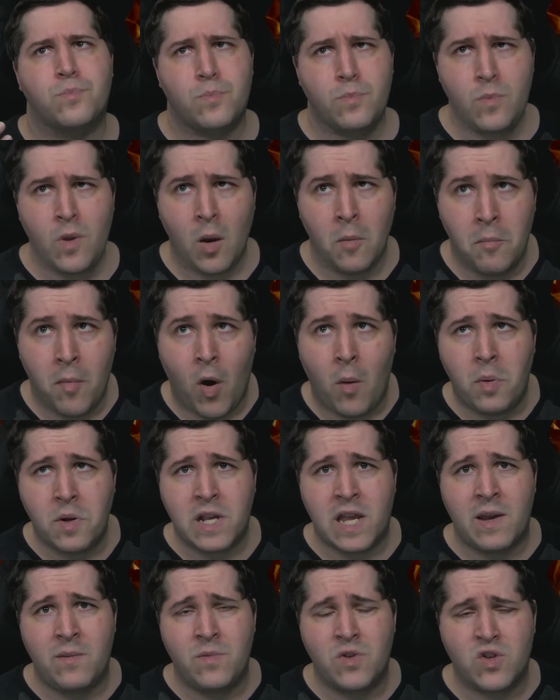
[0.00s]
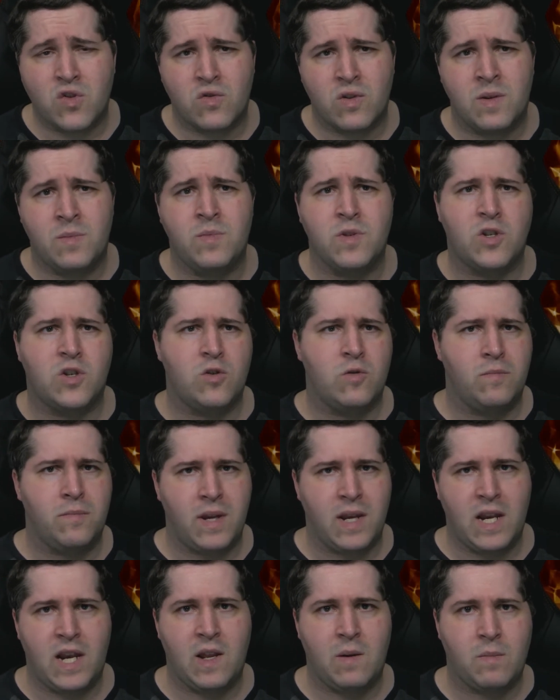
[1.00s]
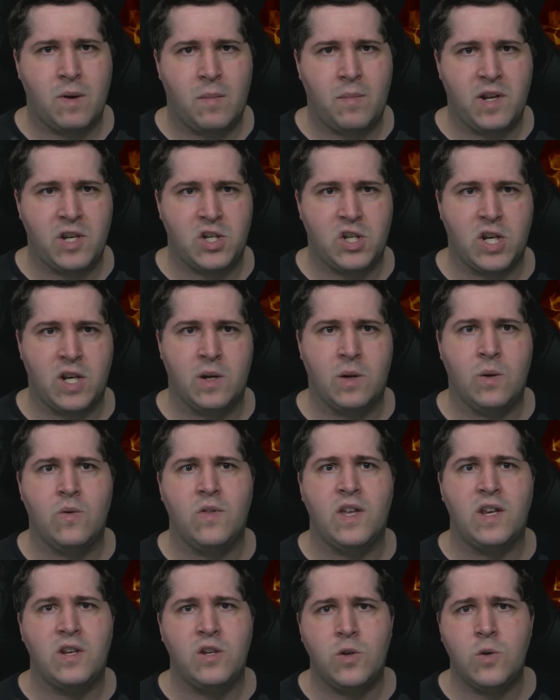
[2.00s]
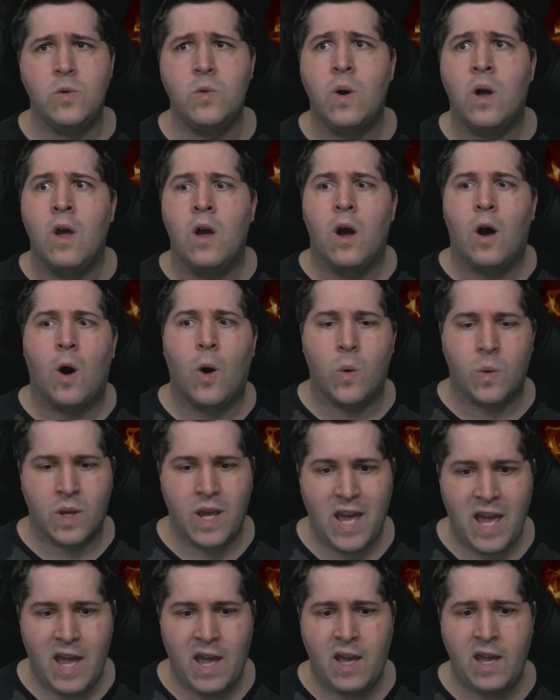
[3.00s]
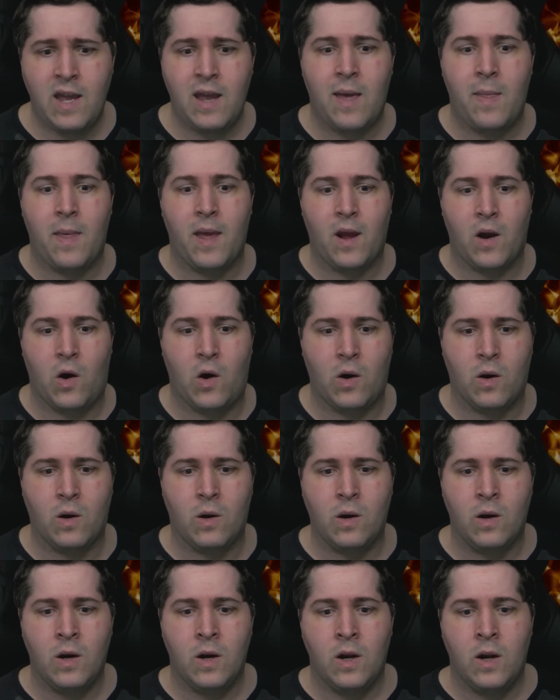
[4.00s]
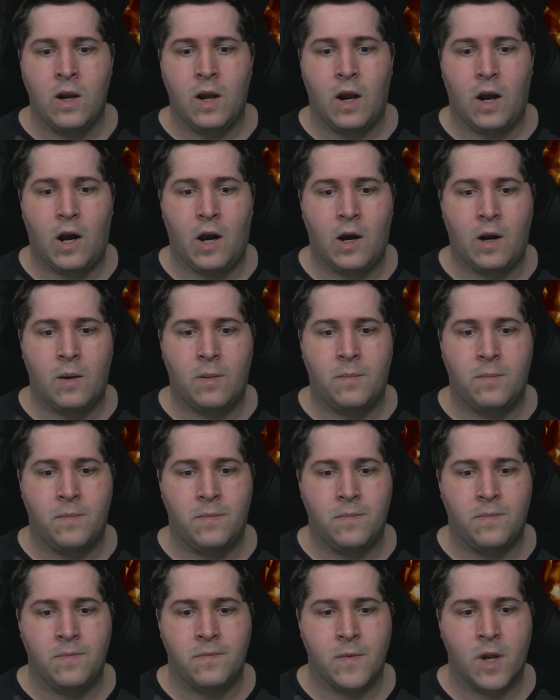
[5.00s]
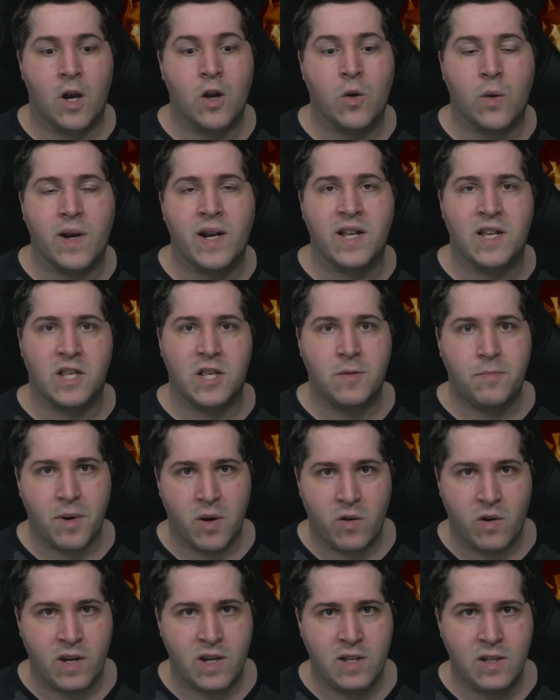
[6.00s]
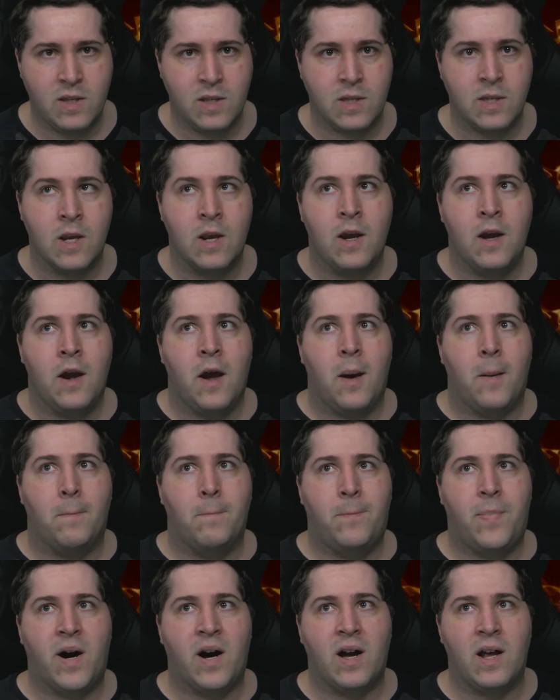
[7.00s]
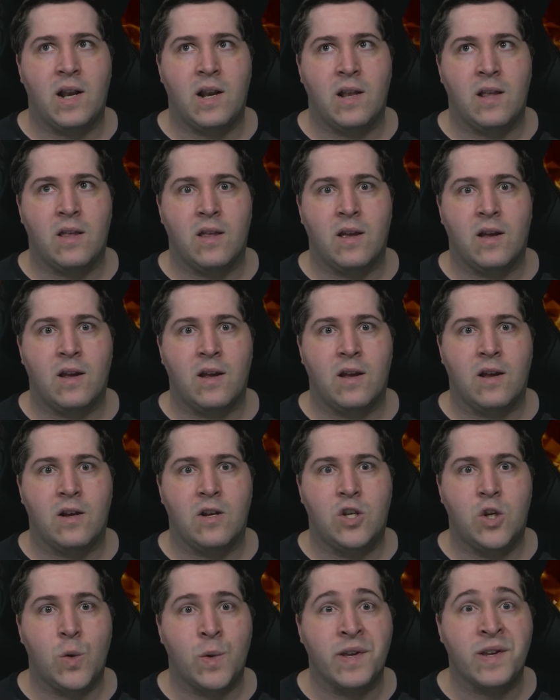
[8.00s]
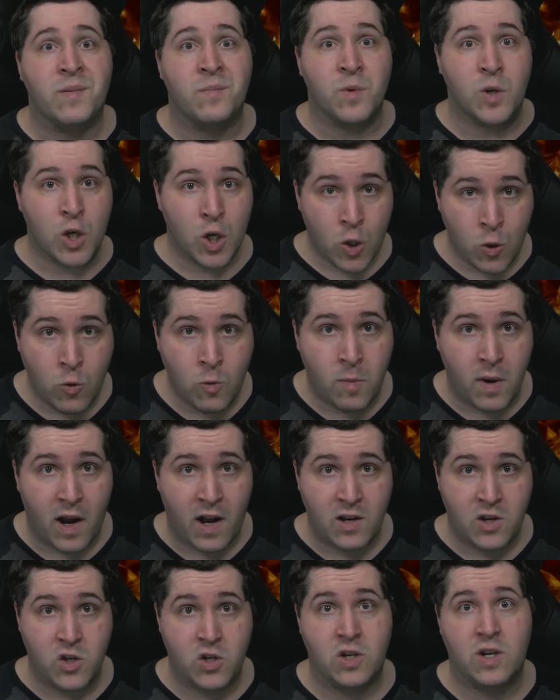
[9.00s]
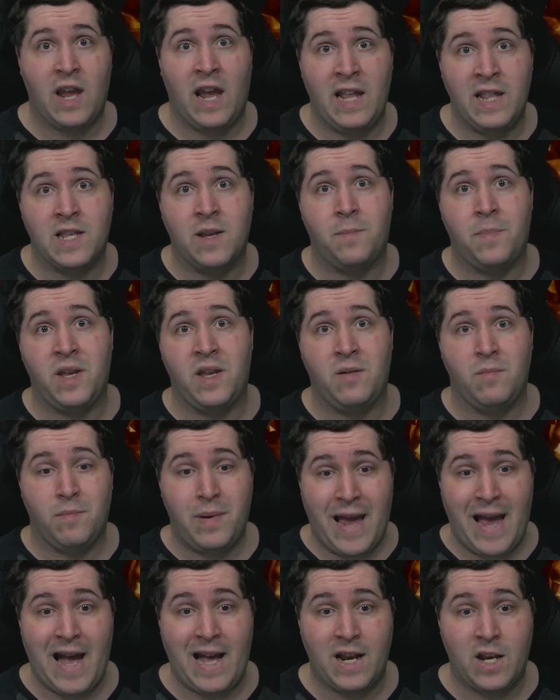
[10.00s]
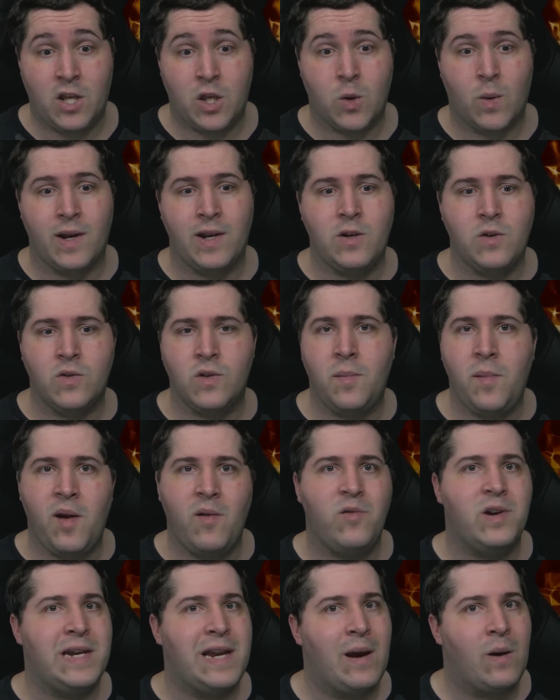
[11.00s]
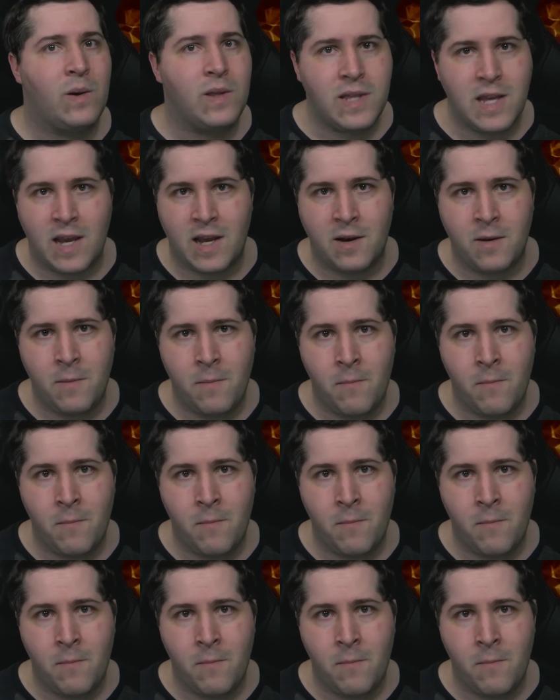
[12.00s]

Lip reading: Mobile game streams do medium on my channel. They do okay, and they are a great experience, but doing them too much ends up being bad. So I do them every now and then